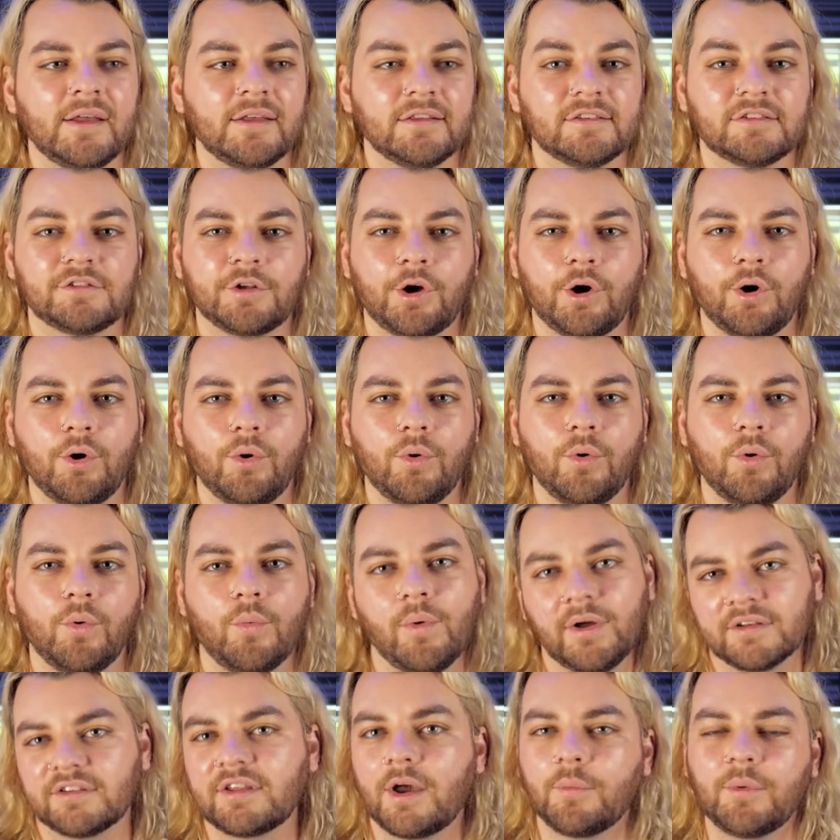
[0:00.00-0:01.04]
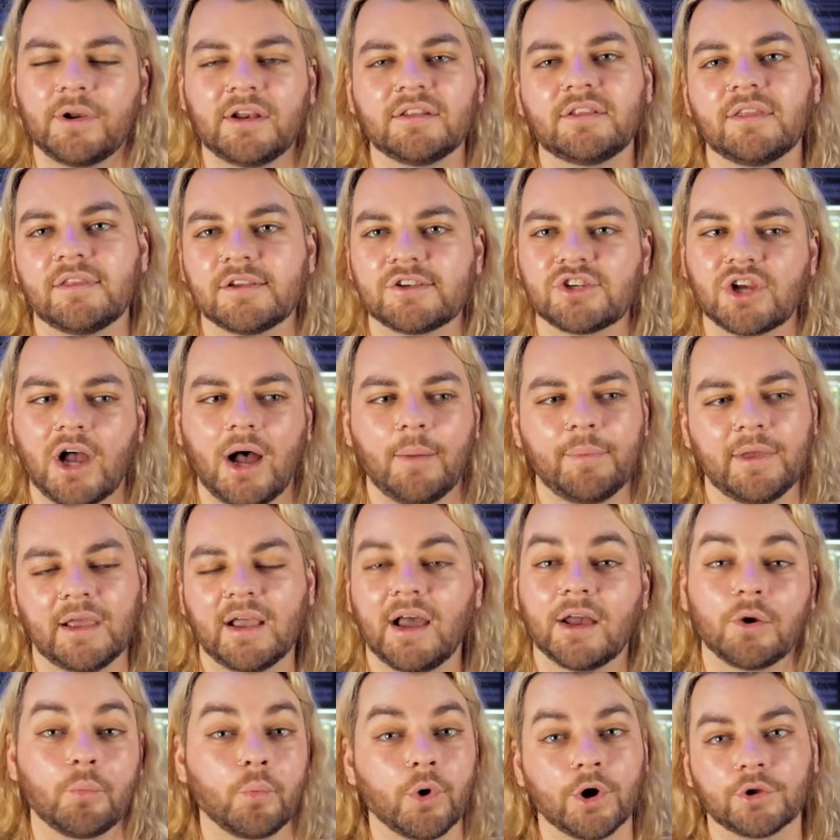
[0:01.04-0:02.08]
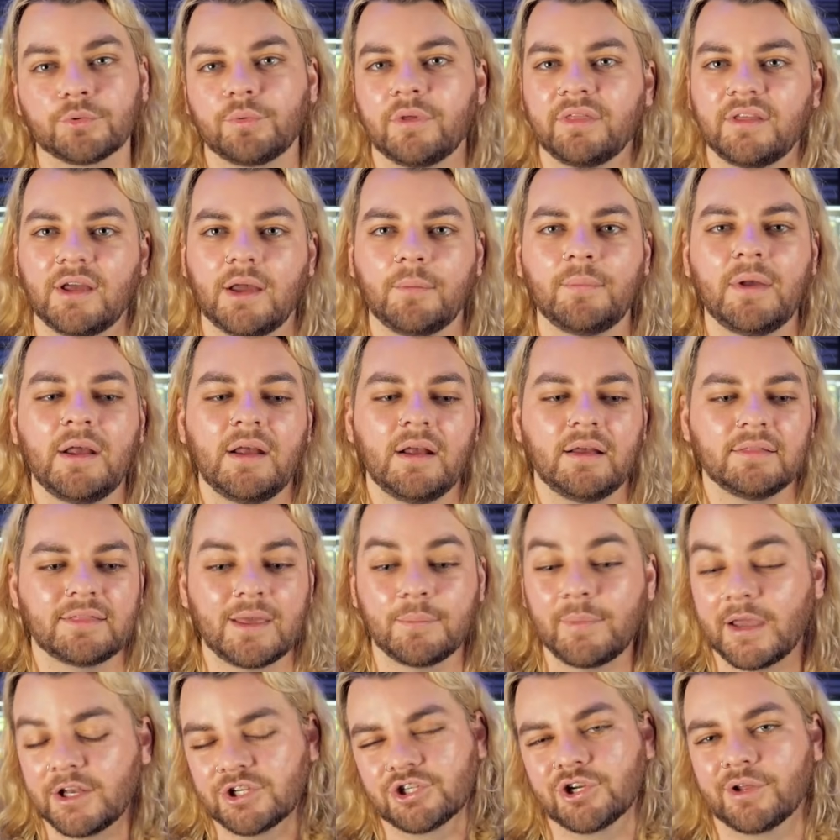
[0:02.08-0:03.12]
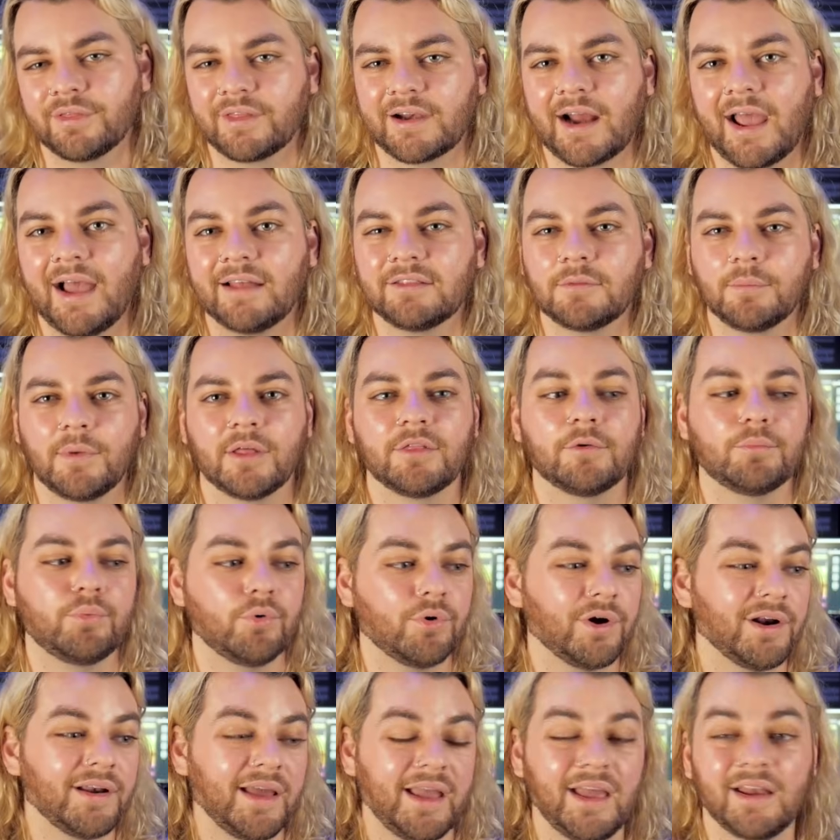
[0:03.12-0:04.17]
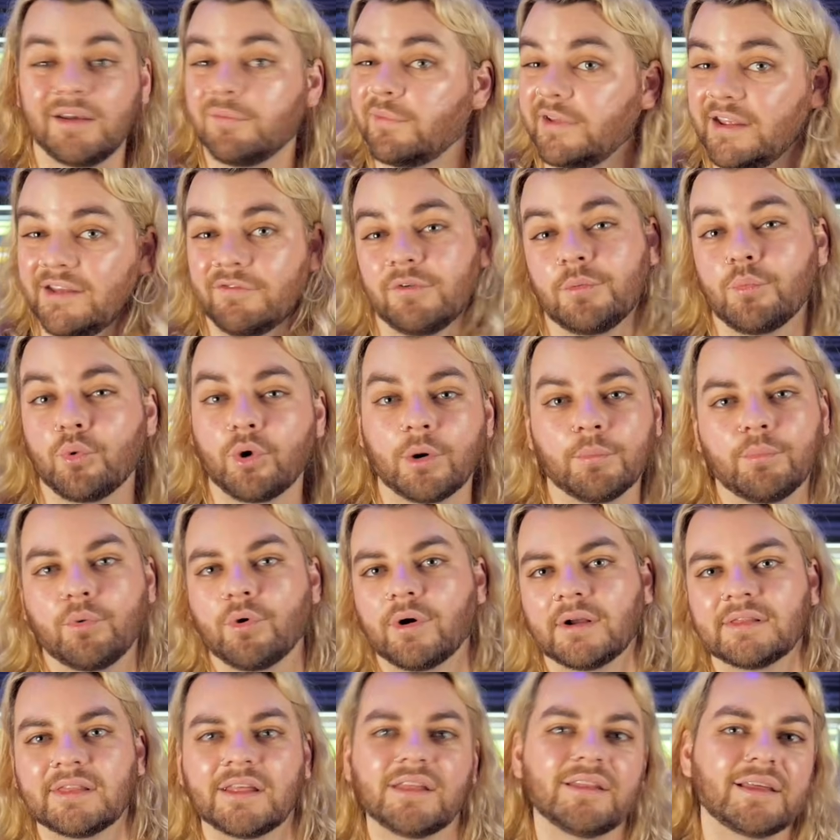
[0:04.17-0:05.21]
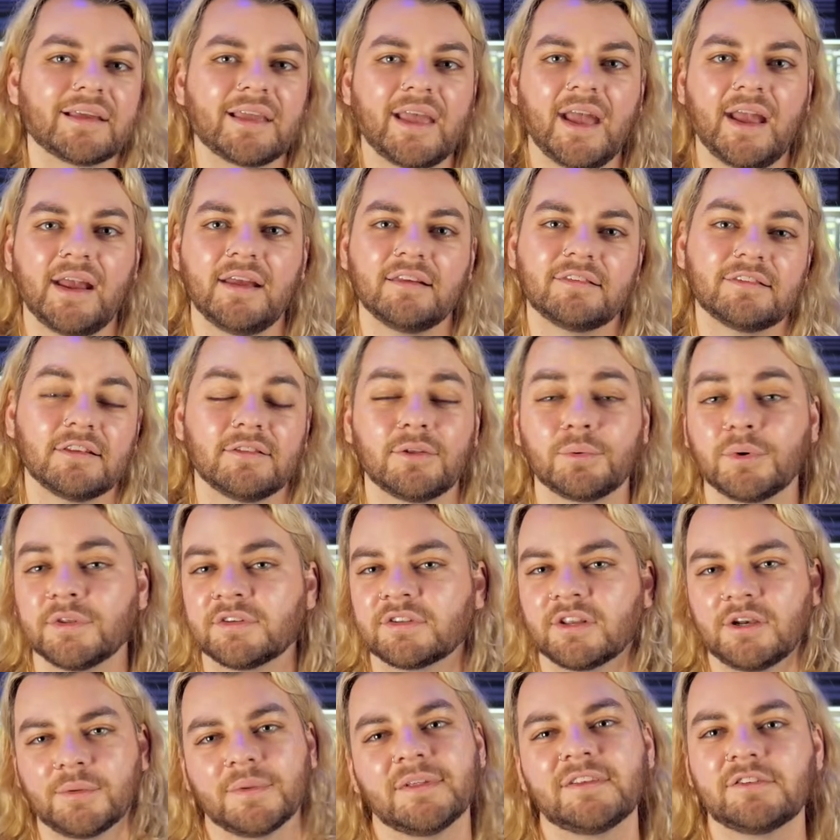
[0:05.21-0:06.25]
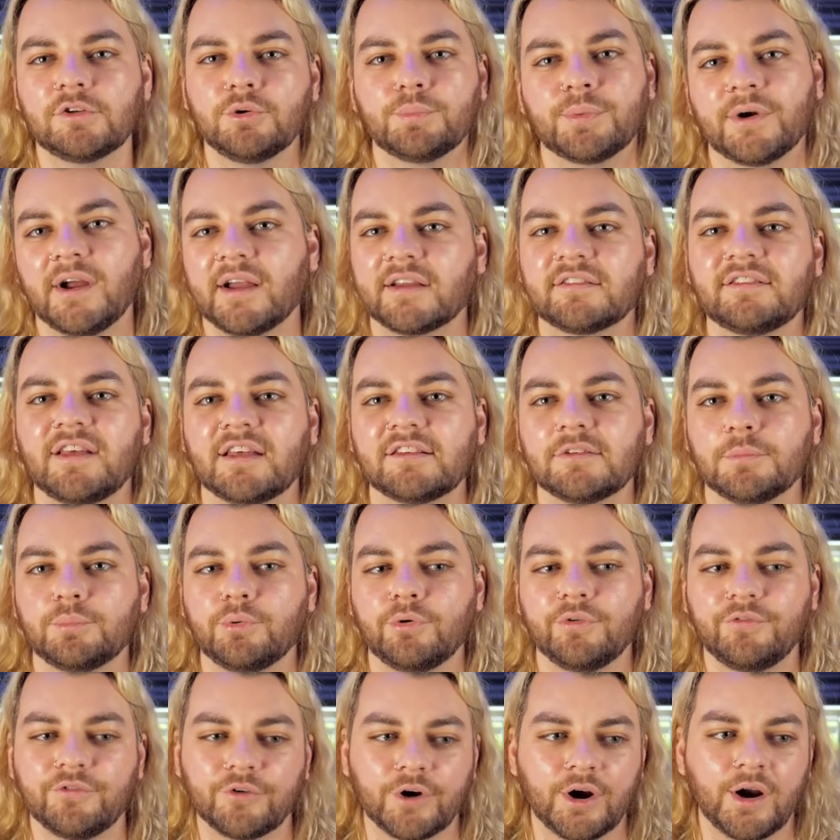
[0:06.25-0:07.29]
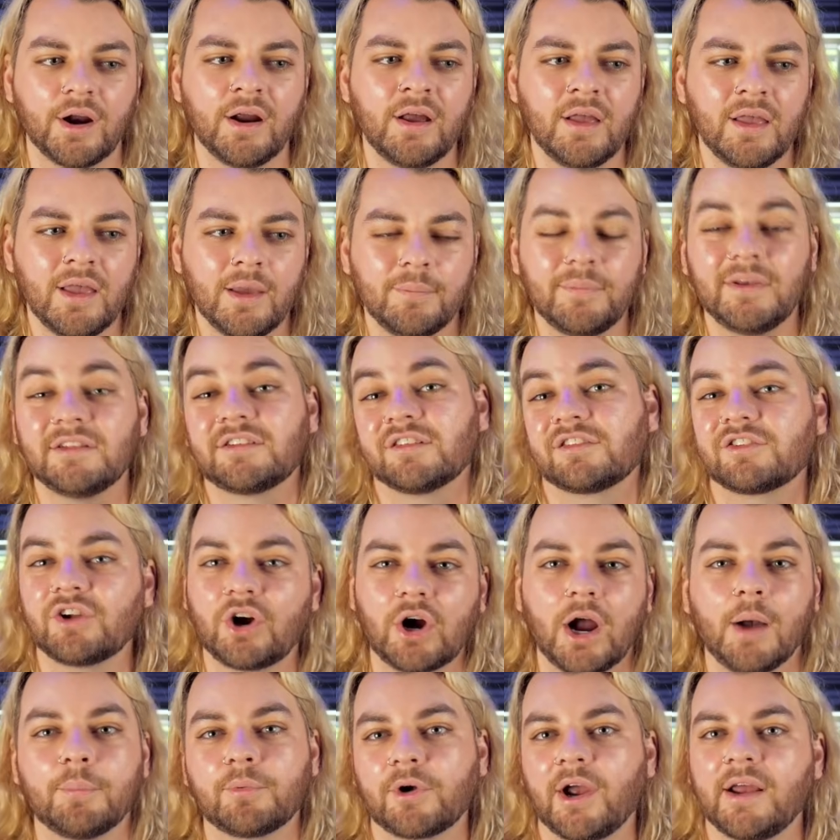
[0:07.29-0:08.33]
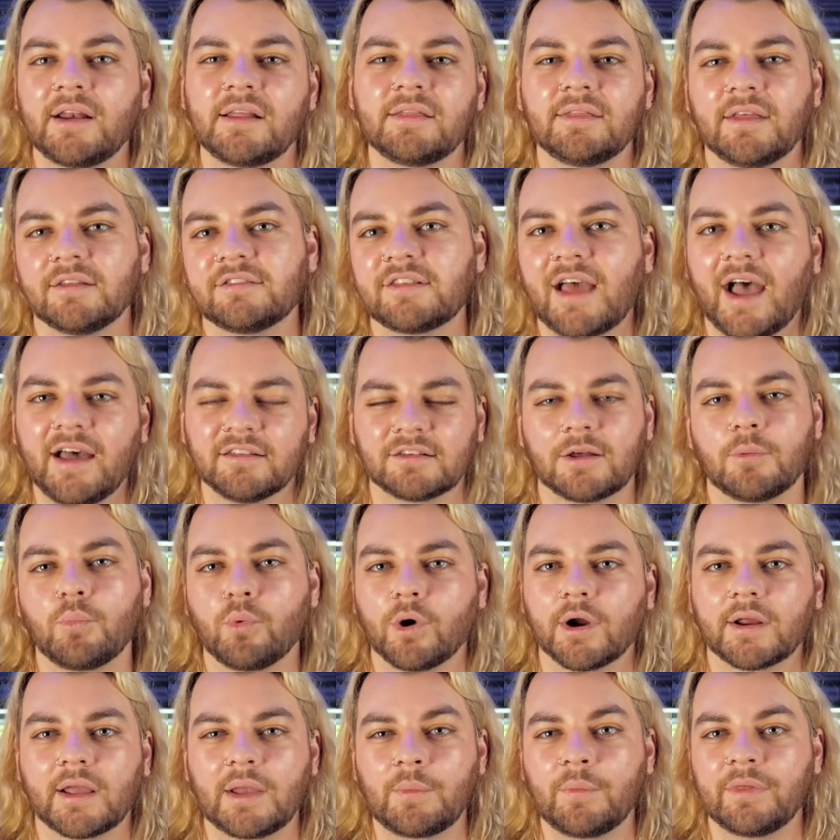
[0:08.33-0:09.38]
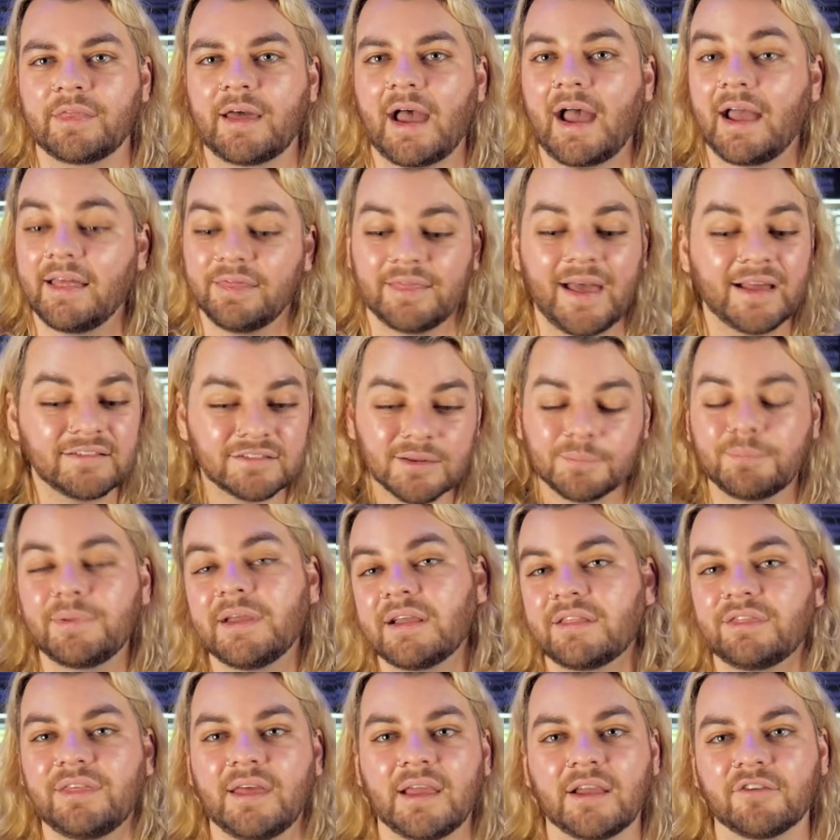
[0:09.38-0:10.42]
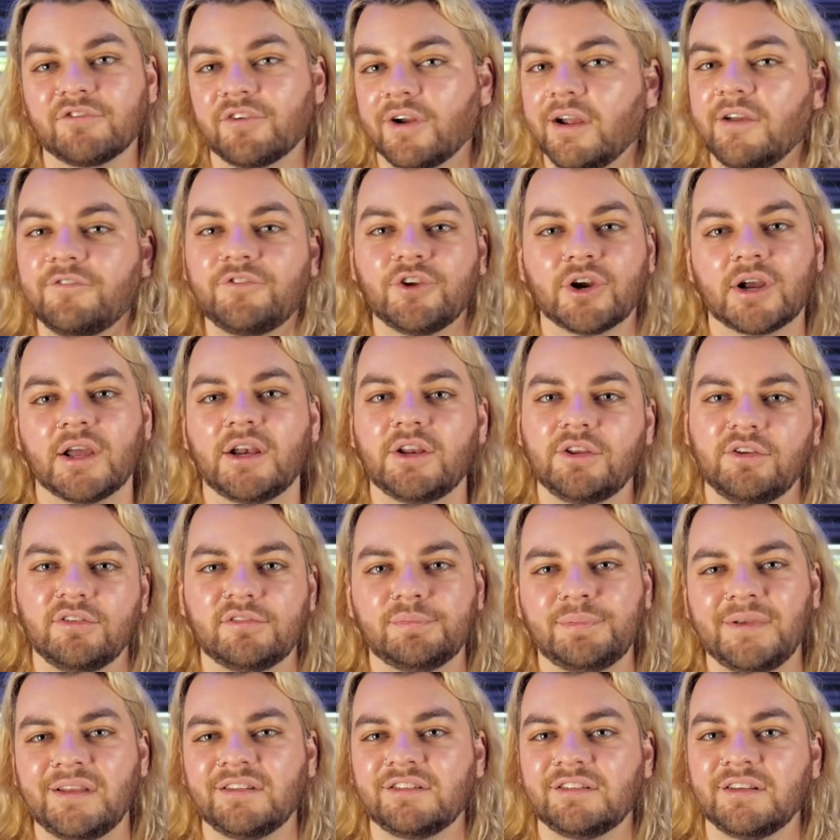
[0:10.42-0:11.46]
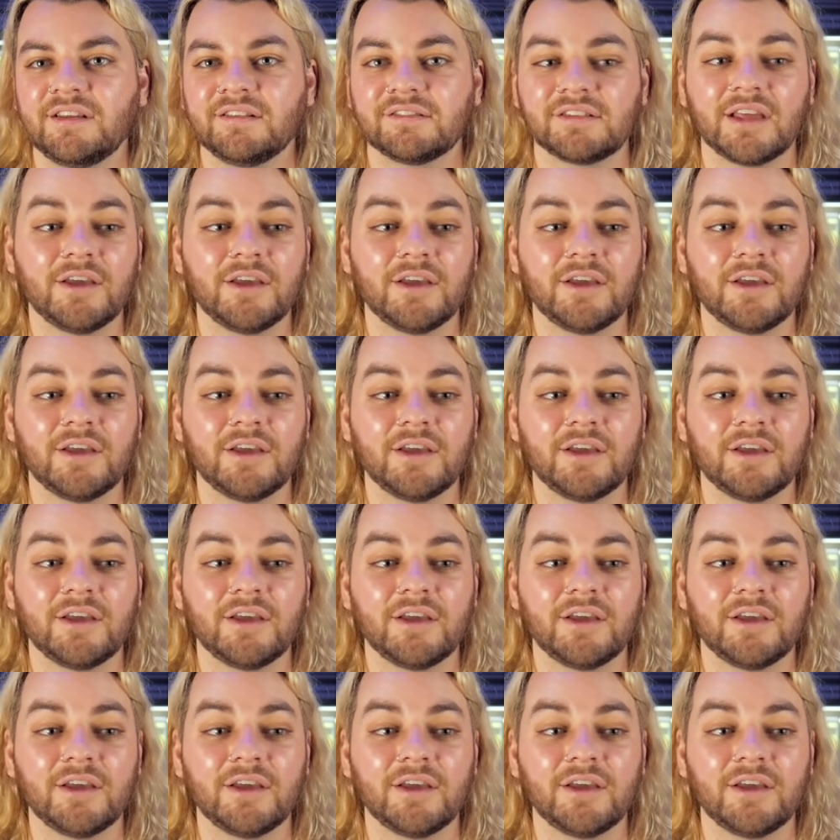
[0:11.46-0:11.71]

So once I went into the shop and kind of worked with them, they made sure that I had the motherboard and even more importantly, the case that was gonna be super accessible for me to start upgrading this as I'm working with that. And that's a big thing for if you're gonna use PCs.